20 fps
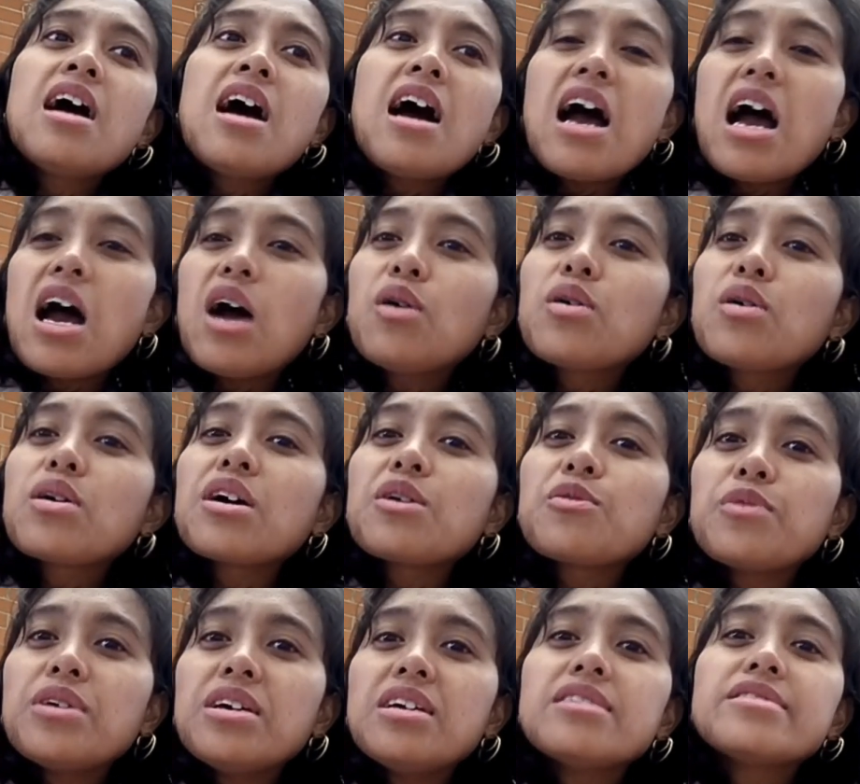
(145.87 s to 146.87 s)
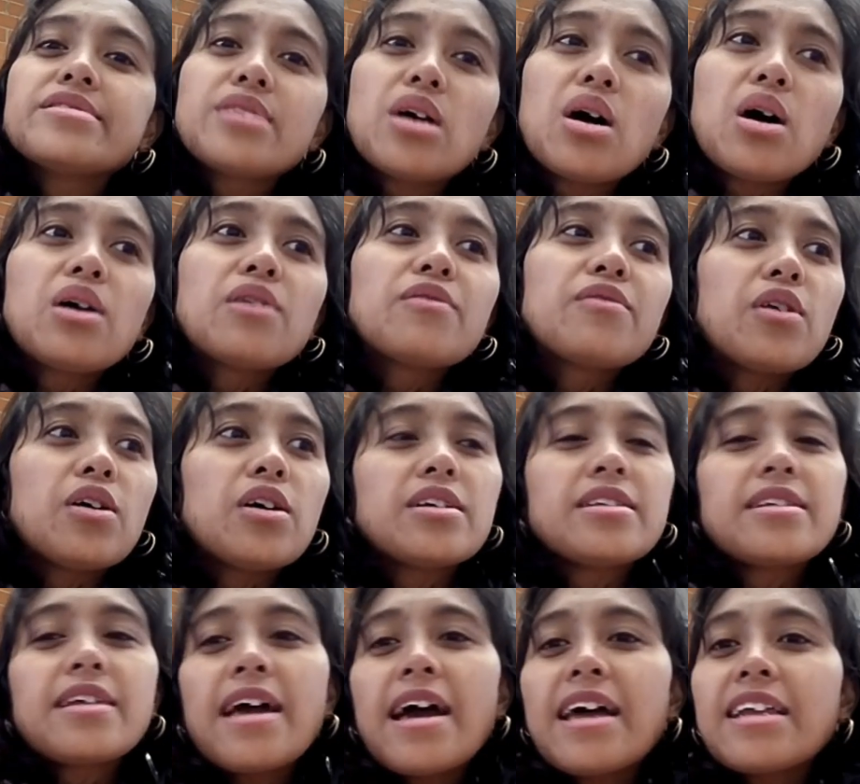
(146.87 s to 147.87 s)
how can we solve
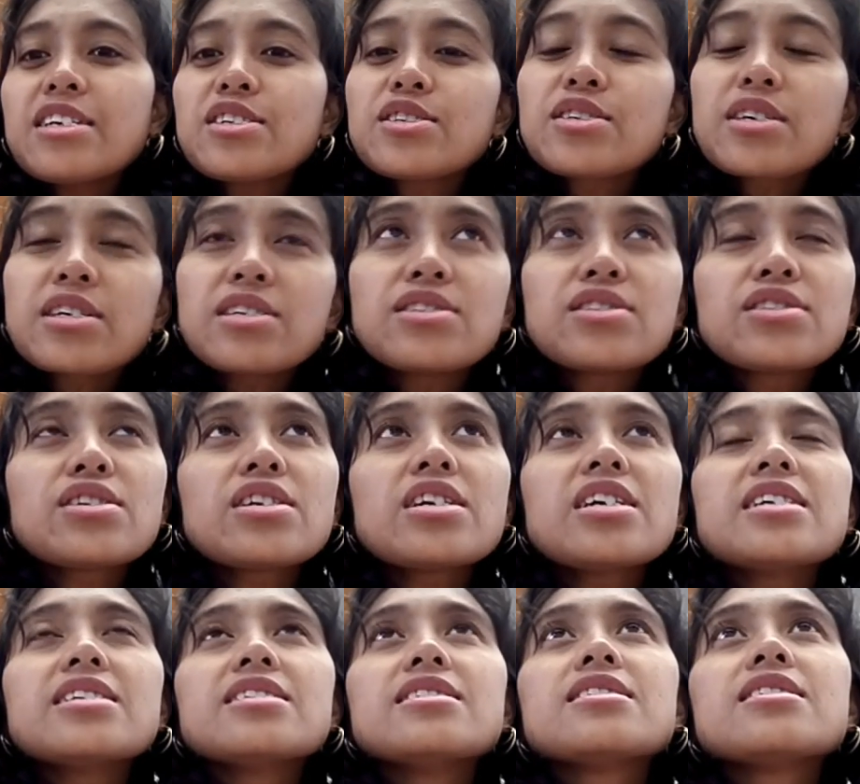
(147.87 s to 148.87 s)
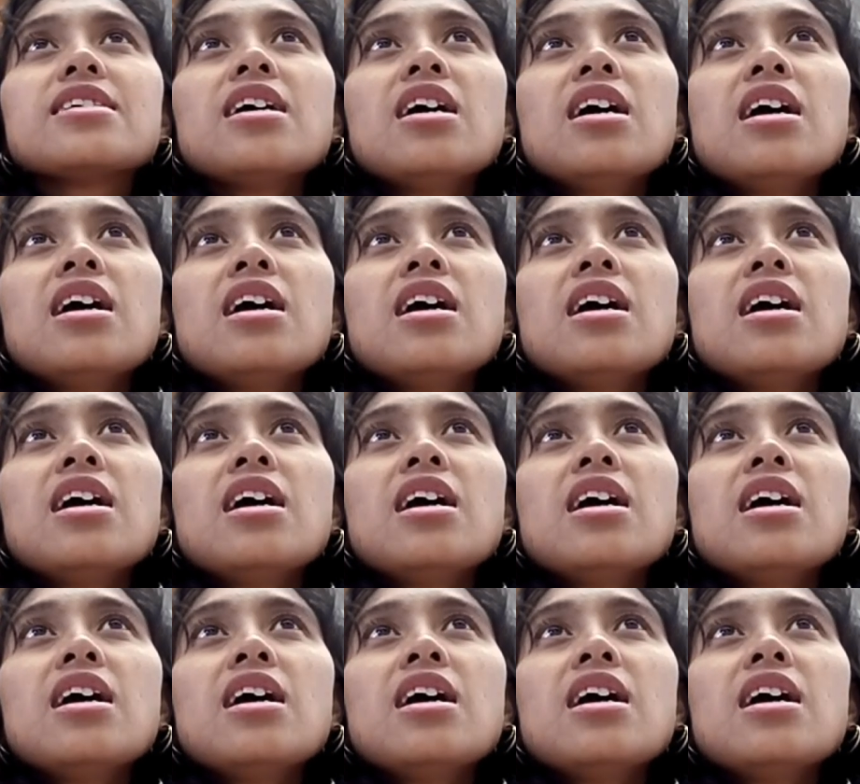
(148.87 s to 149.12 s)
on Hannah's concerns,